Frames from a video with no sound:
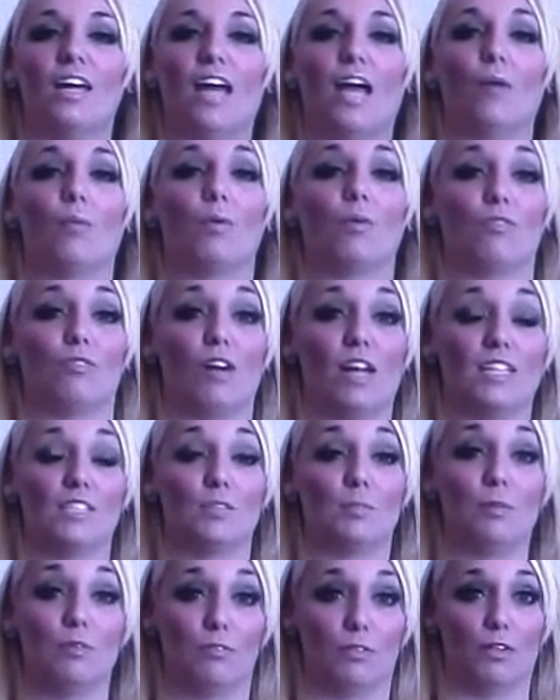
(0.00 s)
I were friends
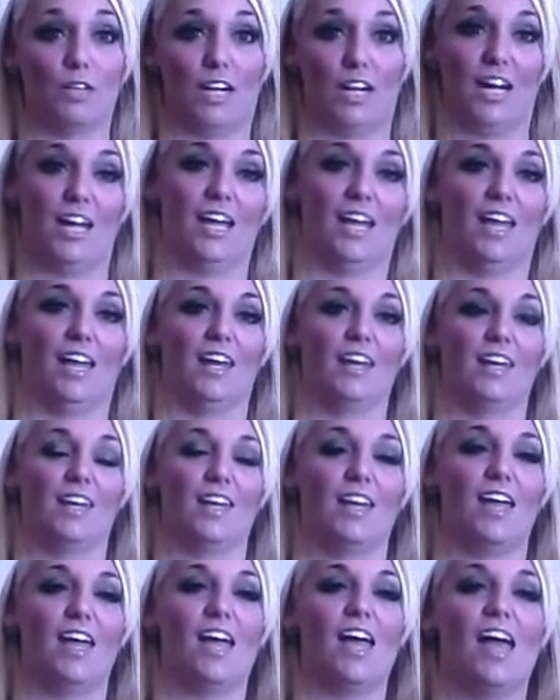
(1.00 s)
beforehand,
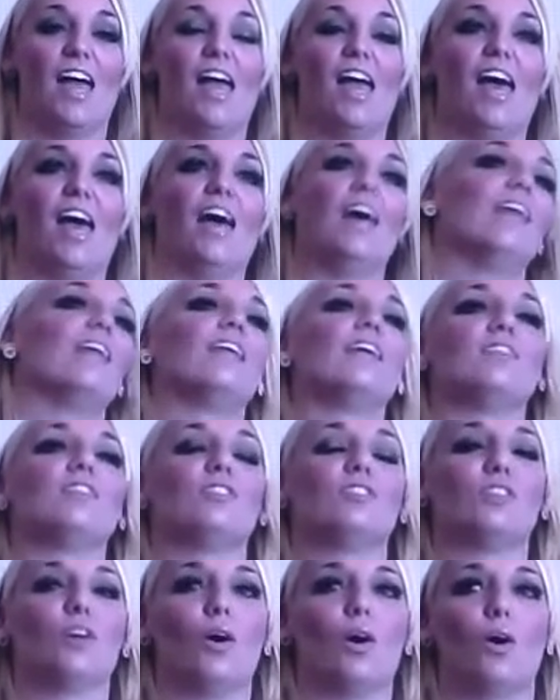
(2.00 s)
and
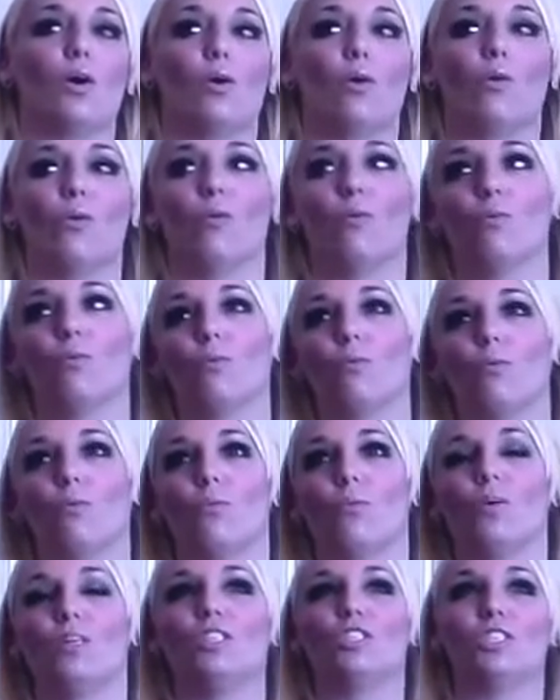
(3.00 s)
so
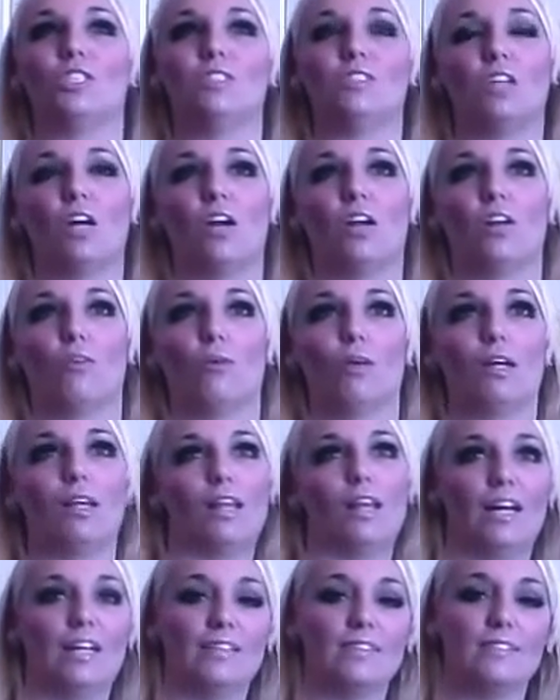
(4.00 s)
when she started
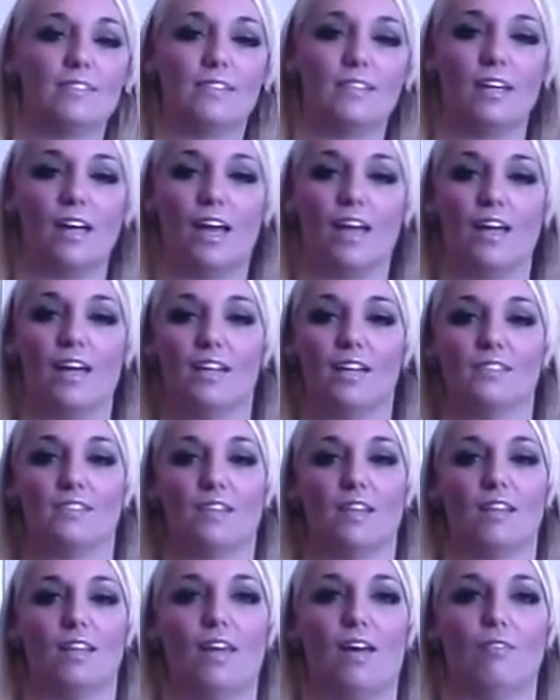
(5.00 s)
realizing, I guess,
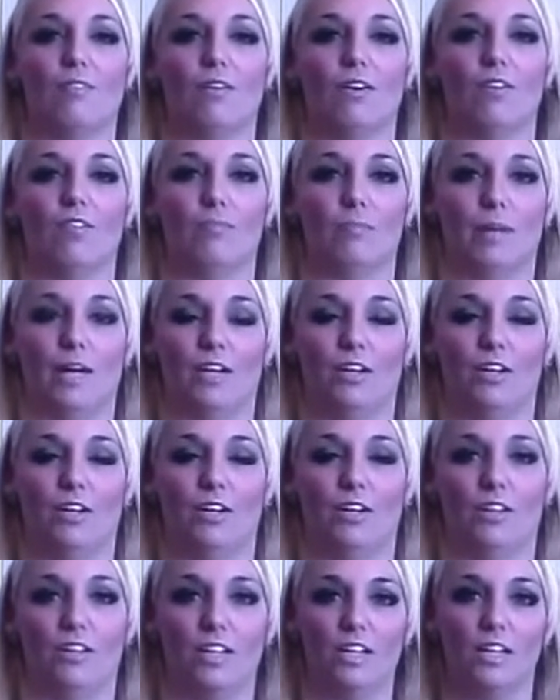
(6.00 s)
the level of my
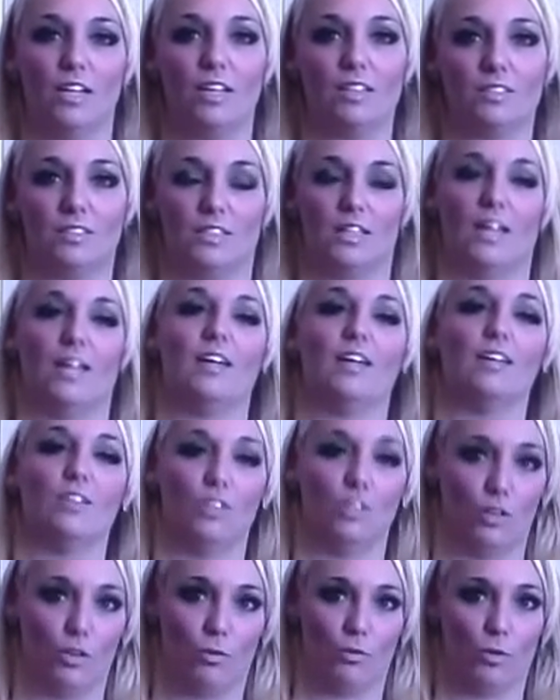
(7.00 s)
nerdiness, like
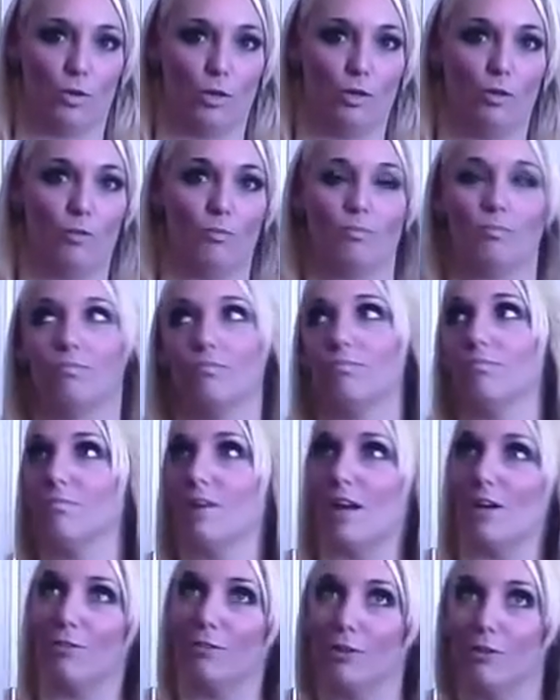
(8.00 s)
your room,
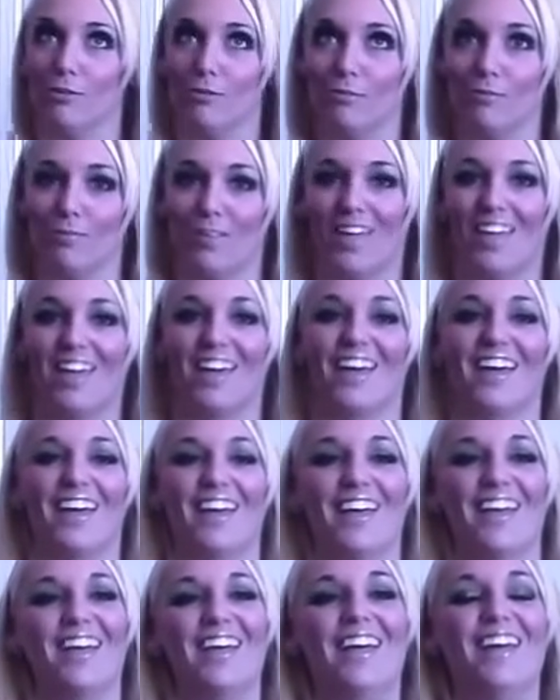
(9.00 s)
my room,
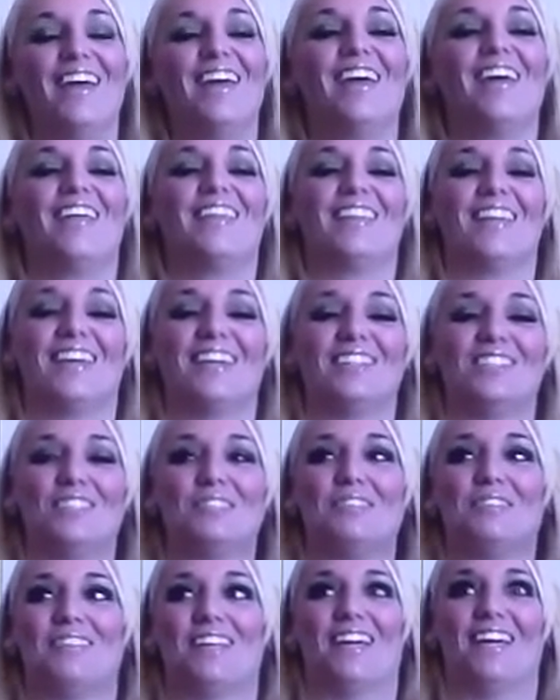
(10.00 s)
then
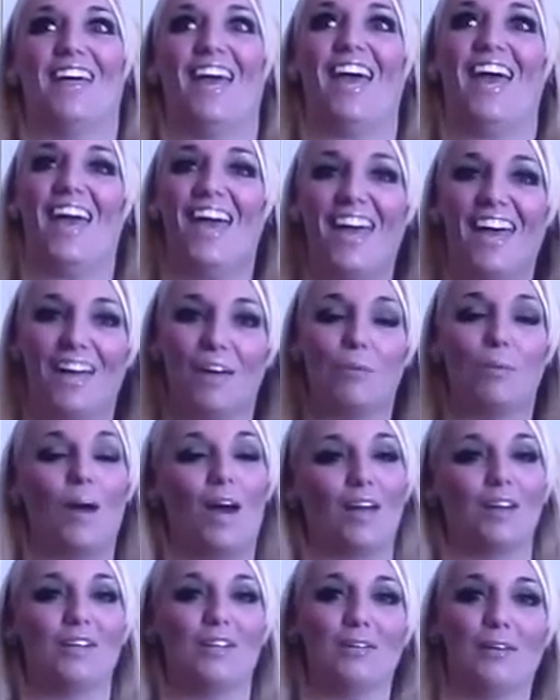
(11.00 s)
she's like, "Hey,
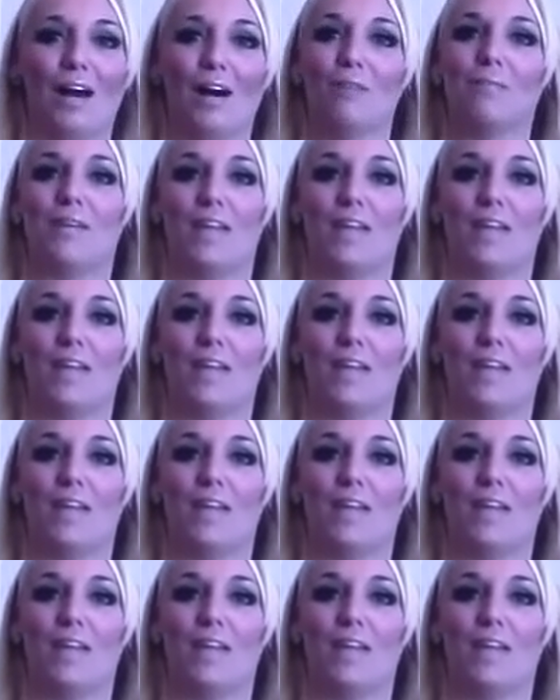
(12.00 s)
why don't you help me